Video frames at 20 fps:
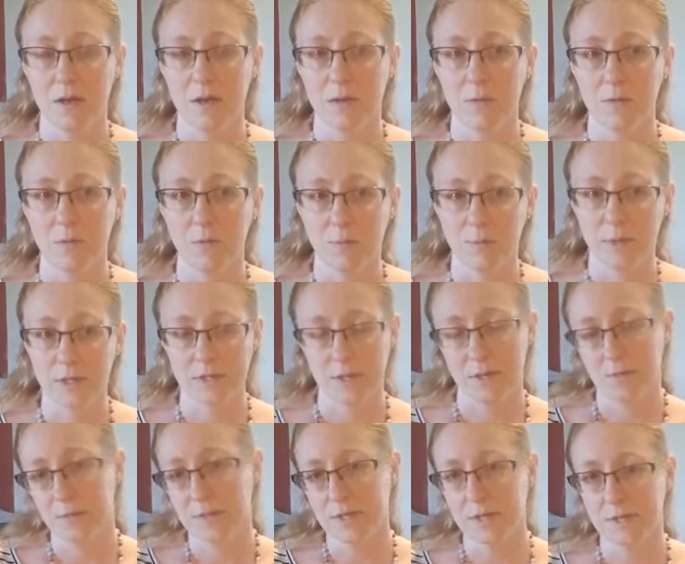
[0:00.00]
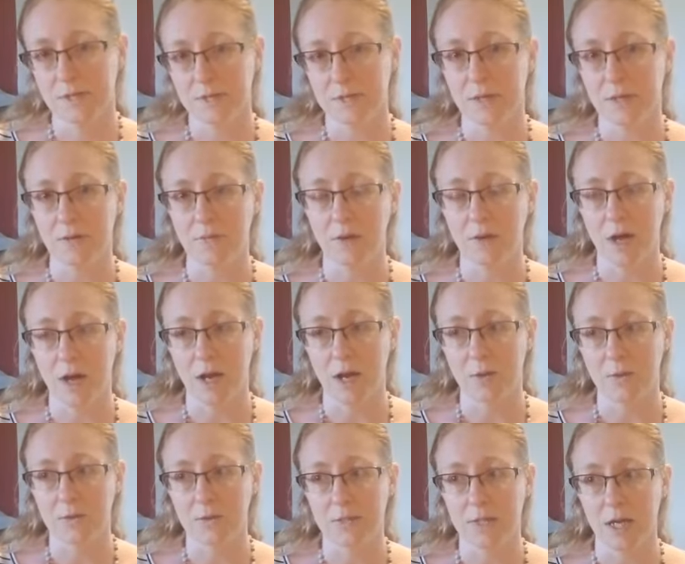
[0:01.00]
When my son was conceived, I
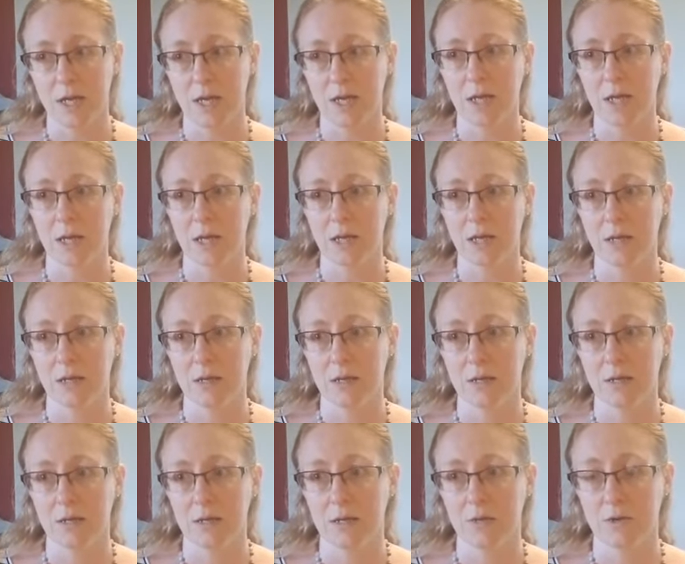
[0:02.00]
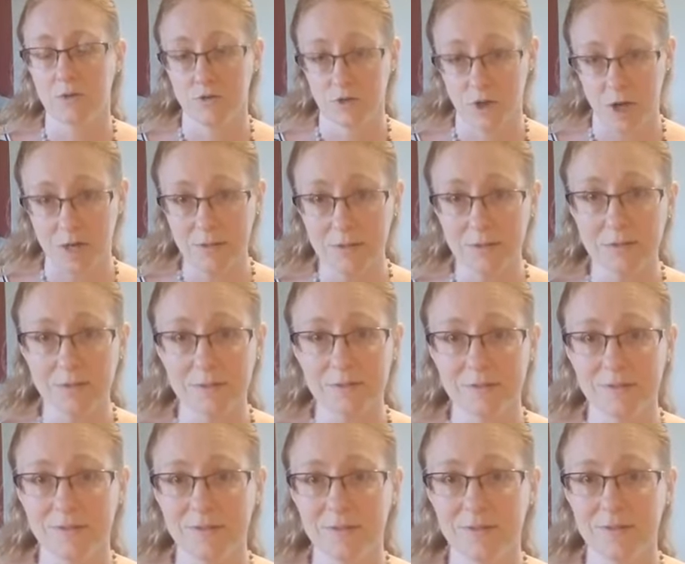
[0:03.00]
was taking drugs
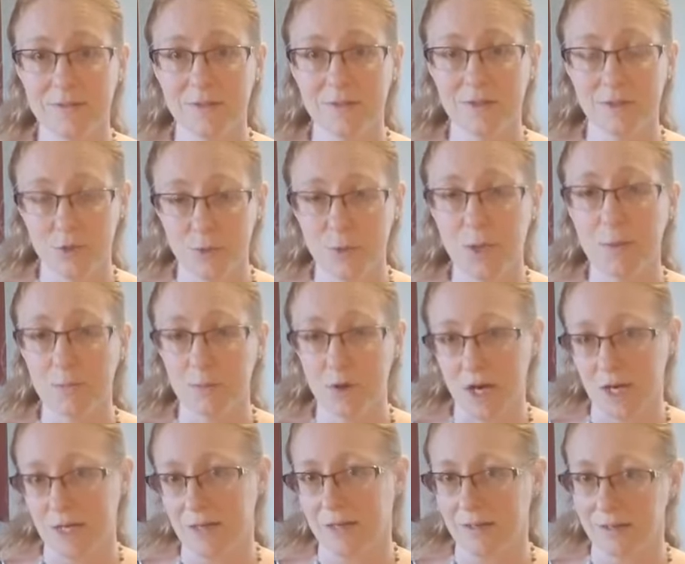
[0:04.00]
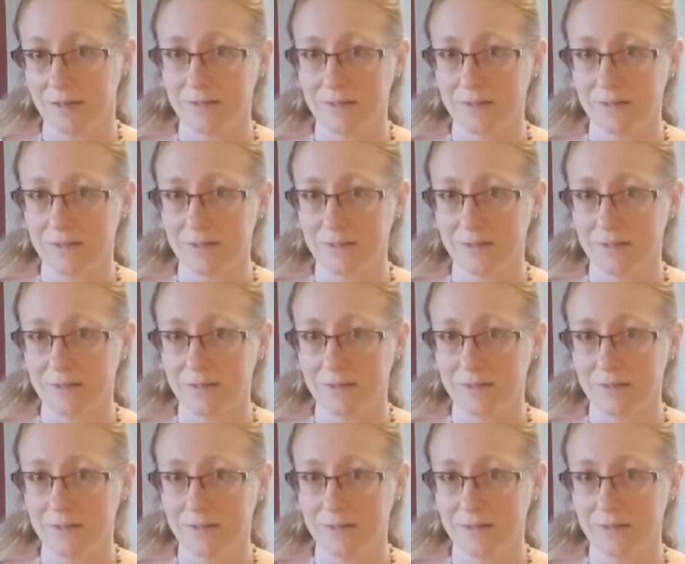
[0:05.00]
to get pregnant.